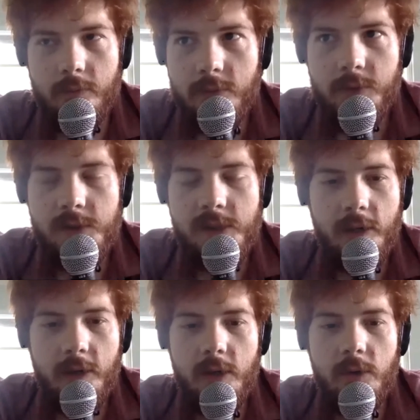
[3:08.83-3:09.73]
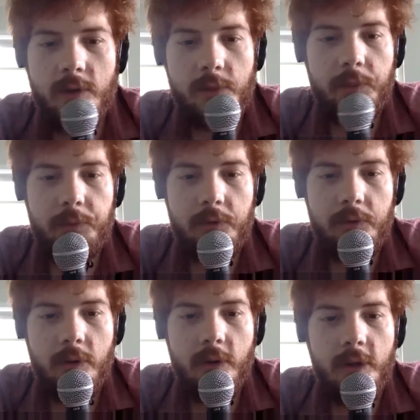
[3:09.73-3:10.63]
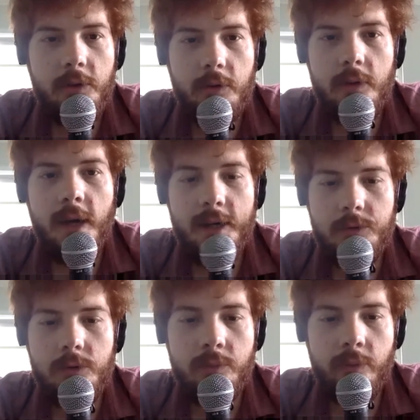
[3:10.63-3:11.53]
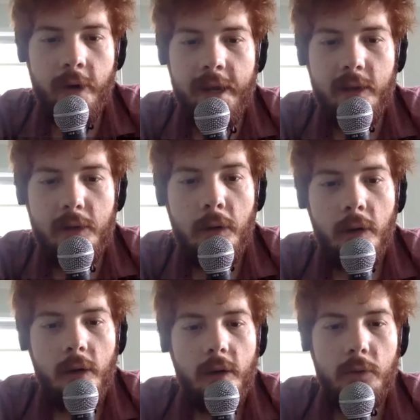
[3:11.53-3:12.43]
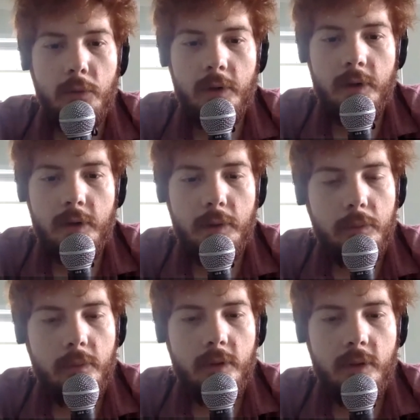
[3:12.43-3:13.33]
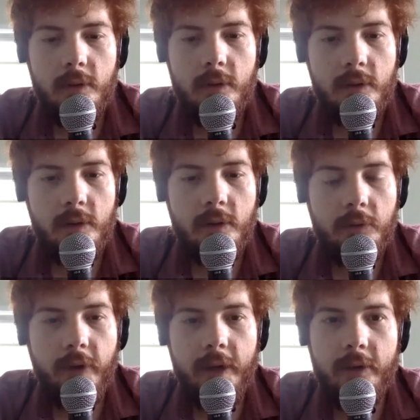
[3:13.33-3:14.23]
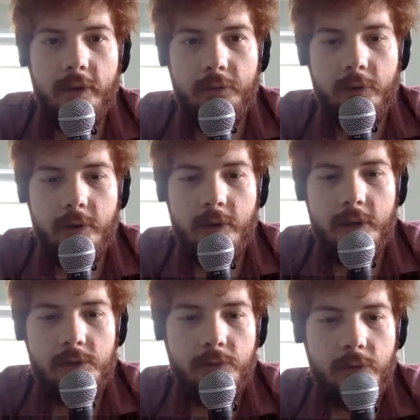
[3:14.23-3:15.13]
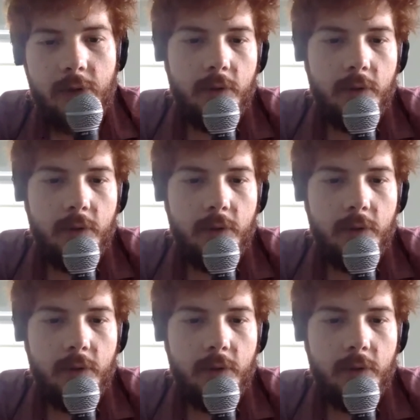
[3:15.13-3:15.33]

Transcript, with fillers: stick a Q-tip up your in your nostril brain in order to, you know, find out if you're an introvert.